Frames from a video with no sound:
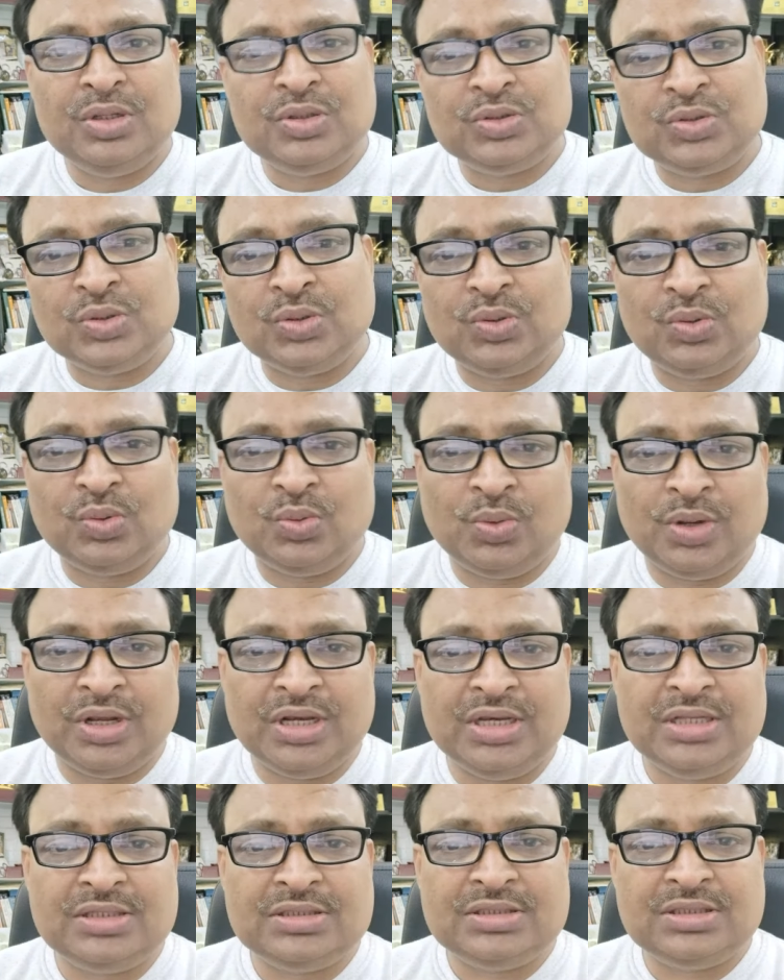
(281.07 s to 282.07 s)
So one
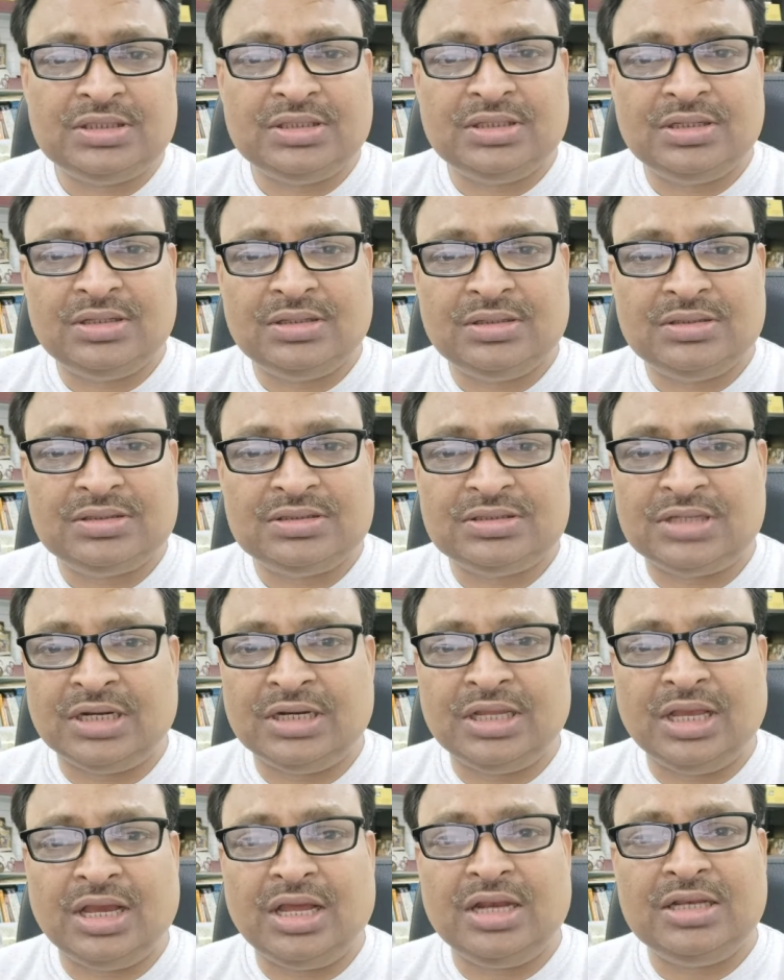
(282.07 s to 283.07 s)
is
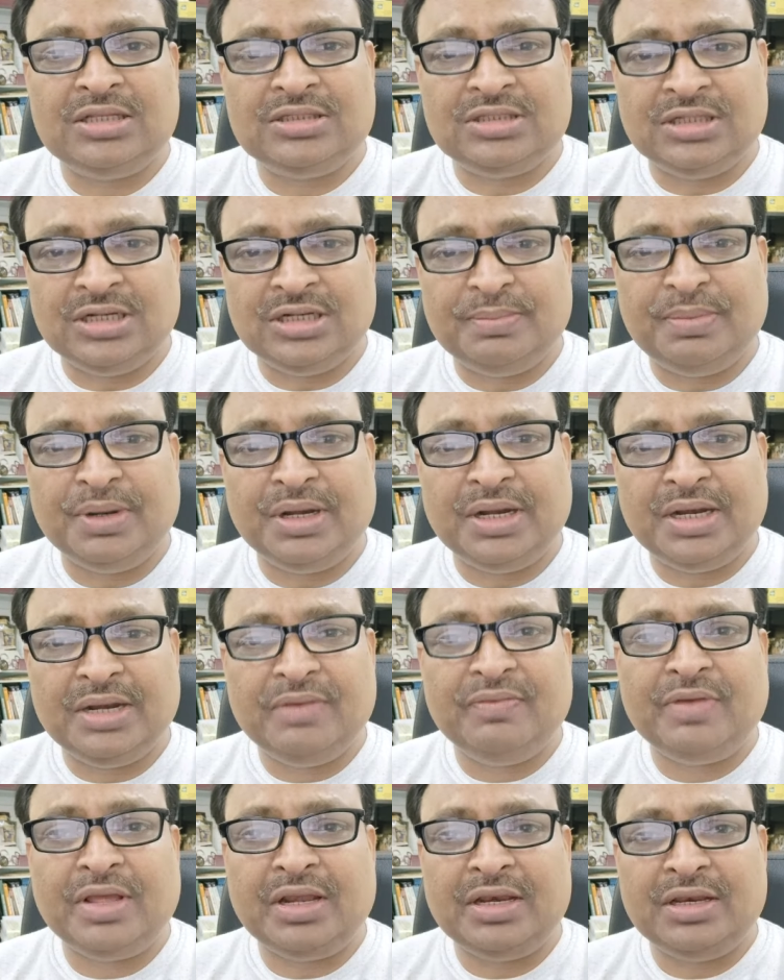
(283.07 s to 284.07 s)
study R is independent
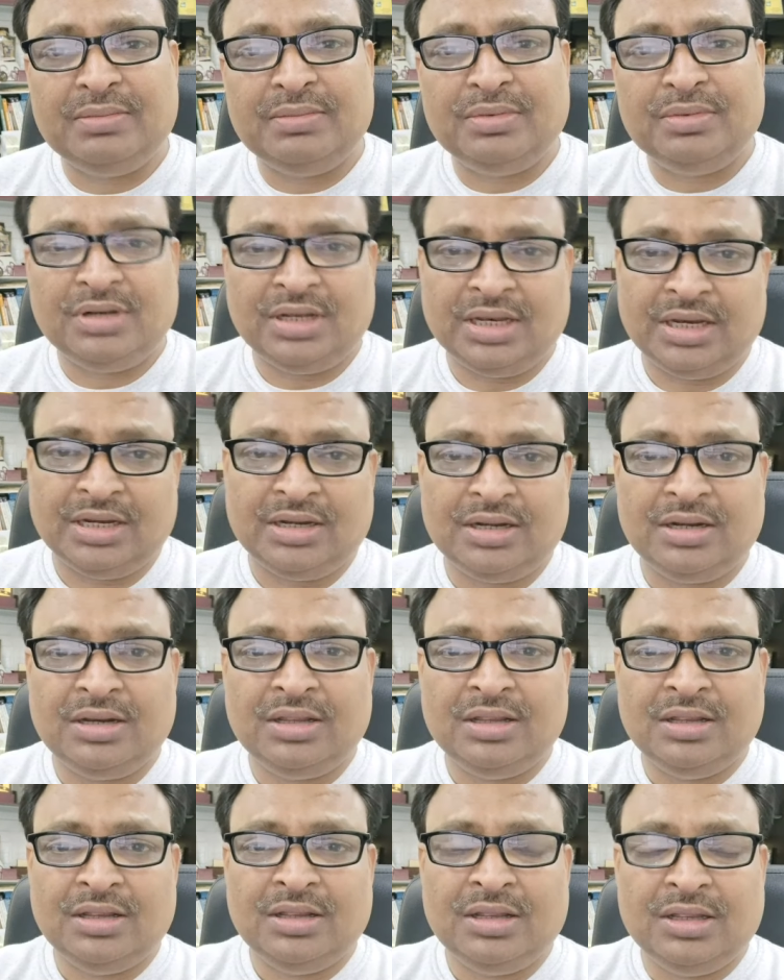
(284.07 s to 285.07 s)
variable and
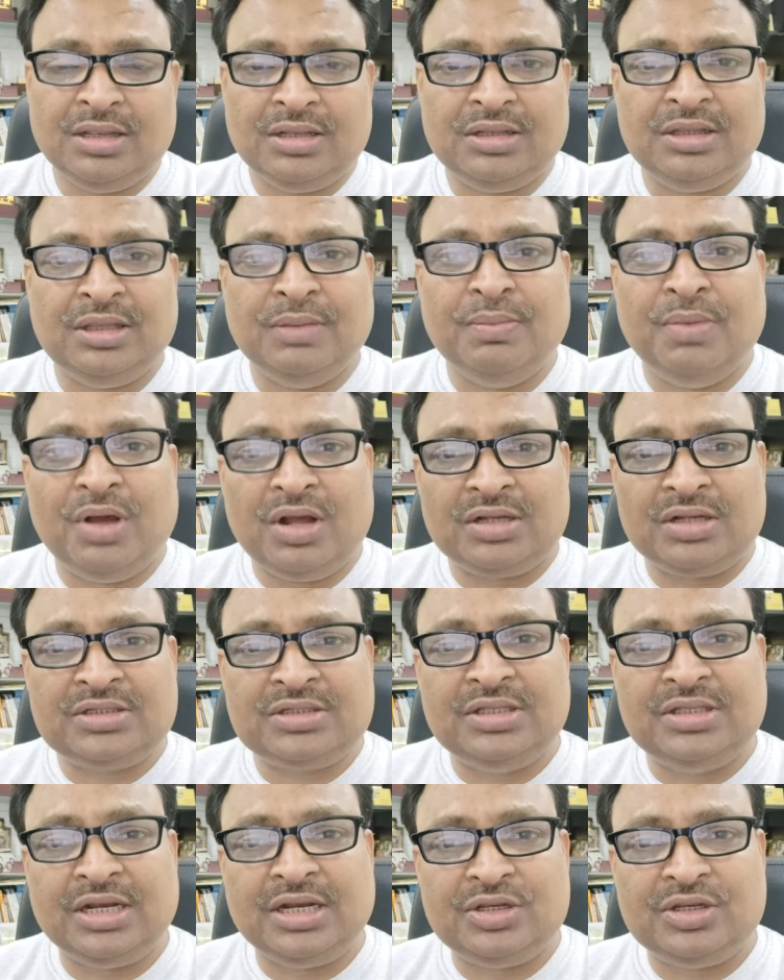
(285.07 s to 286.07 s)
the marks
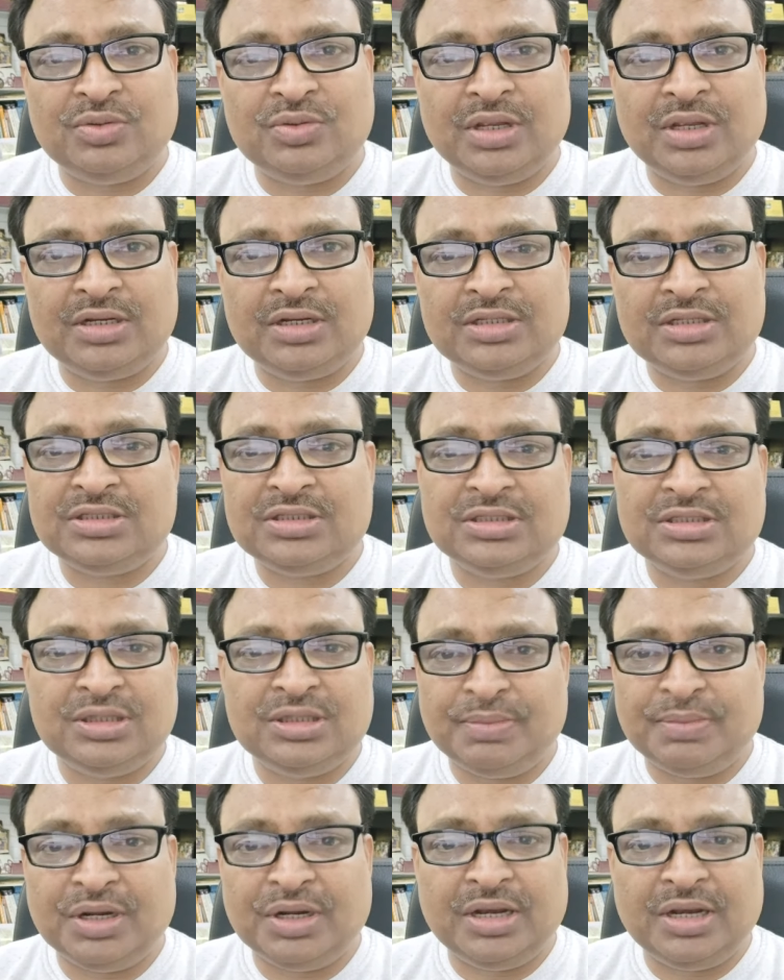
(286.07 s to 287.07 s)
that you get is
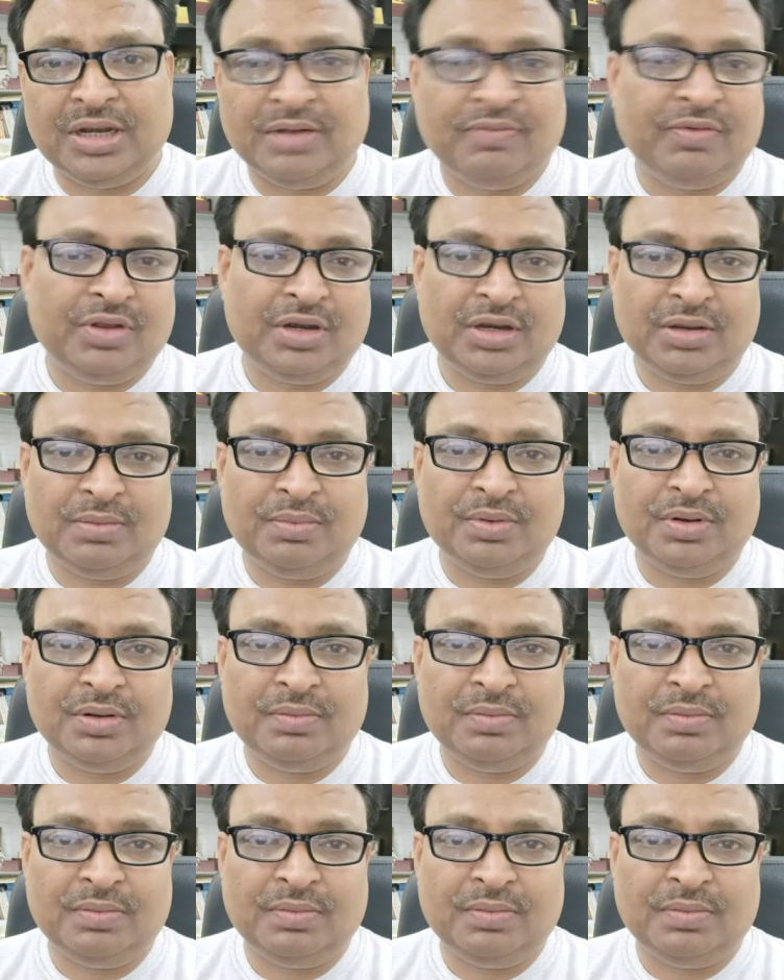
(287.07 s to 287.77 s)
dependent variable.